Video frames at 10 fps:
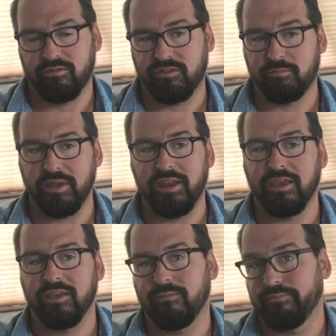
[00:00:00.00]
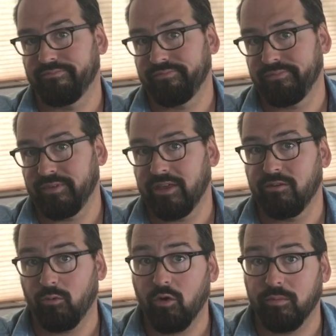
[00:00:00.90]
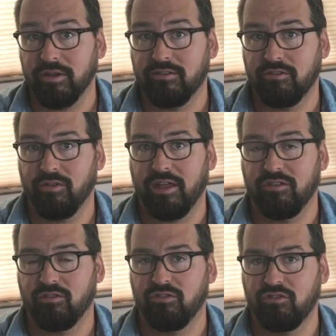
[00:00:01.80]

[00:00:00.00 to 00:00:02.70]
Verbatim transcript: spinning in orbit so that there's